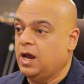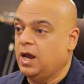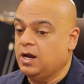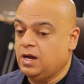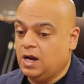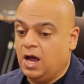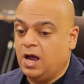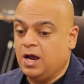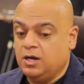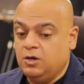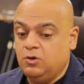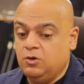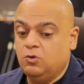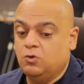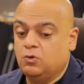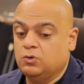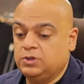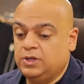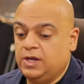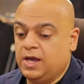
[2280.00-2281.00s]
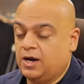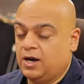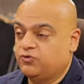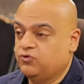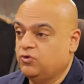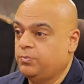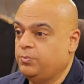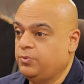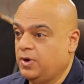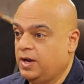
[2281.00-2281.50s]
And I know the
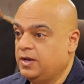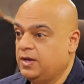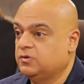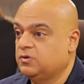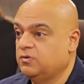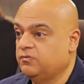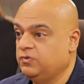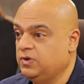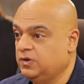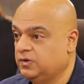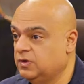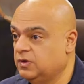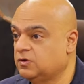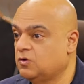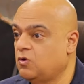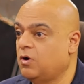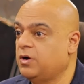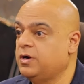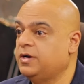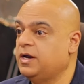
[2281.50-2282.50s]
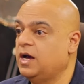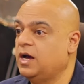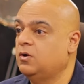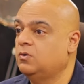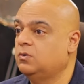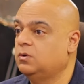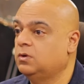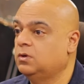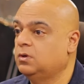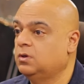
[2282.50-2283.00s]
actual price of this has gone
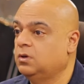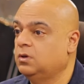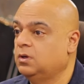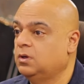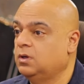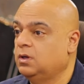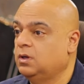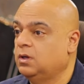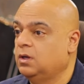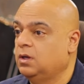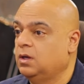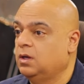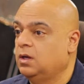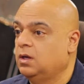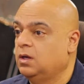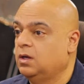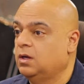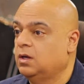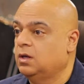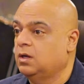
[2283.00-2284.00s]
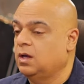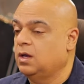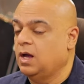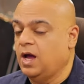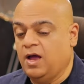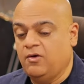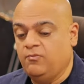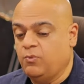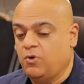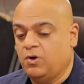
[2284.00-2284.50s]
down. Hmm.
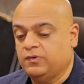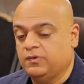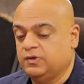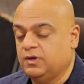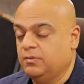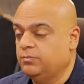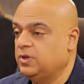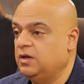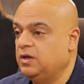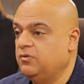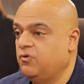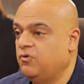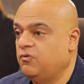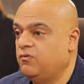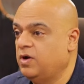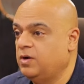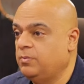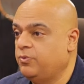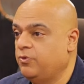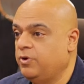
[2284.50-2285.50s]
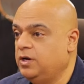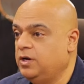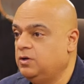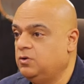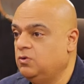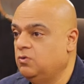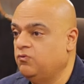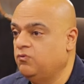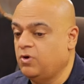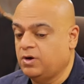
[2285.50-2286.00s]
I bought something for
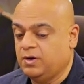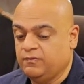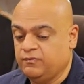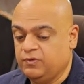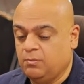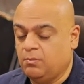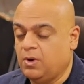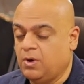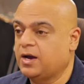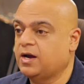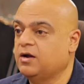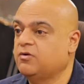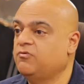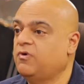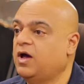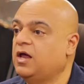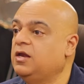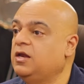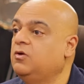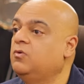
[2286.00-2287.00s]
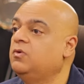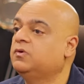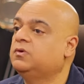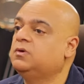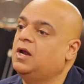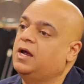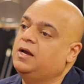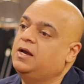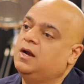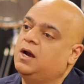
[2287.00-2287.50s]
1.2. What if the market value is
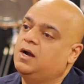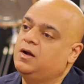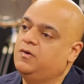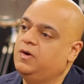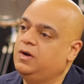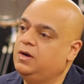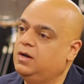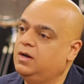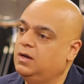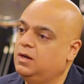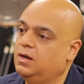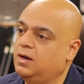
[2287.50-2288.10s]
900?